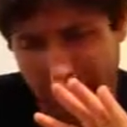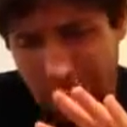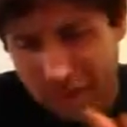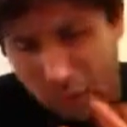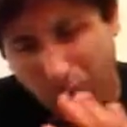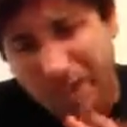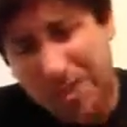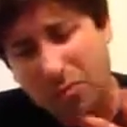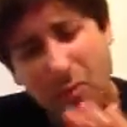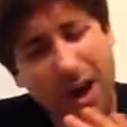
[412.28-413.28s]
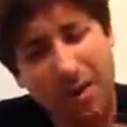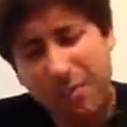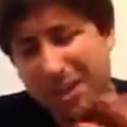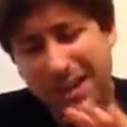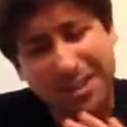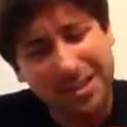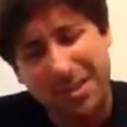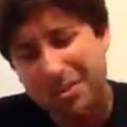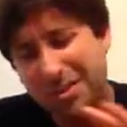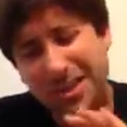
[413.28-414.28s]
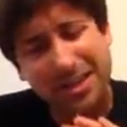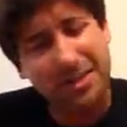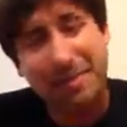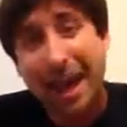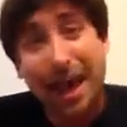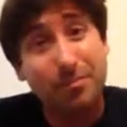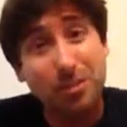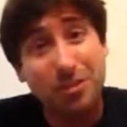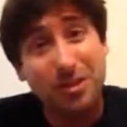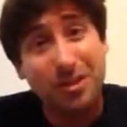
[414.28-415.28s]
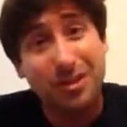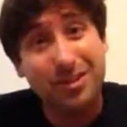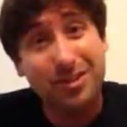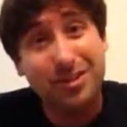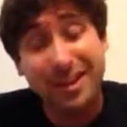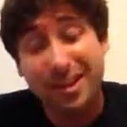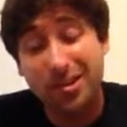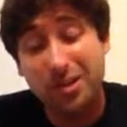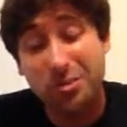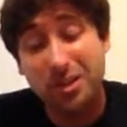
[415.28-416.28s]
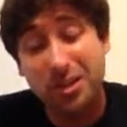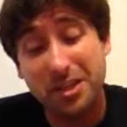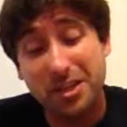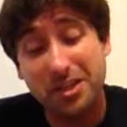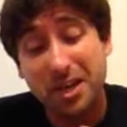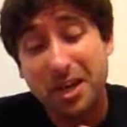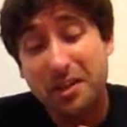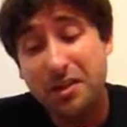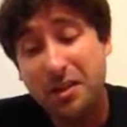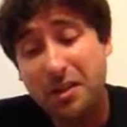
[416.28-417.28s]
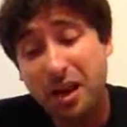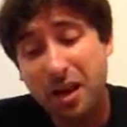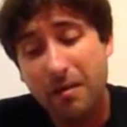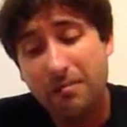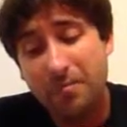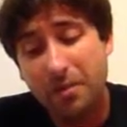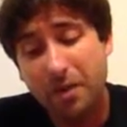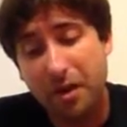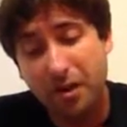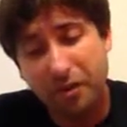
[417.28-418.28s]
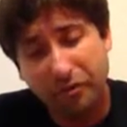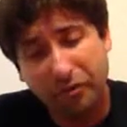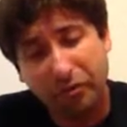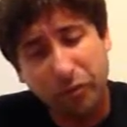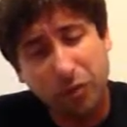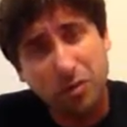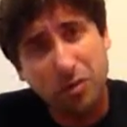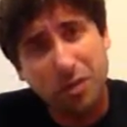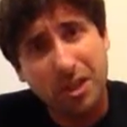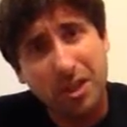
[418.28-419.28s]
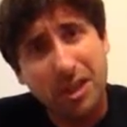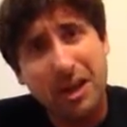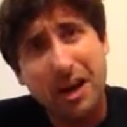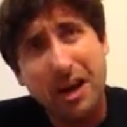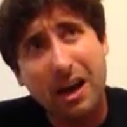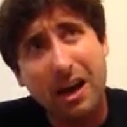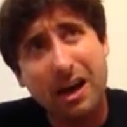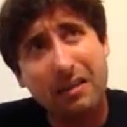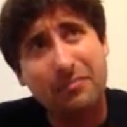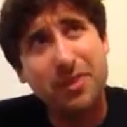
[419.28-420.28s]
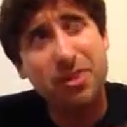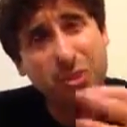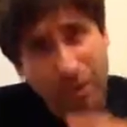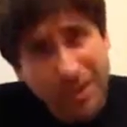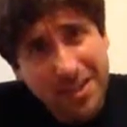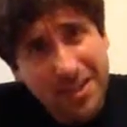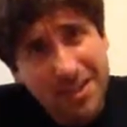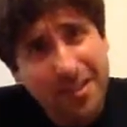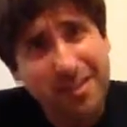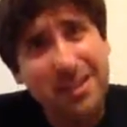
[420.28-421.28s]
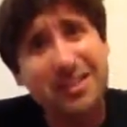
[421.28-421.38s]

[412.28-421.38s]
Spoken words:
The reason why we like to go with like some applesauce there is because the fruit. The sweetness of it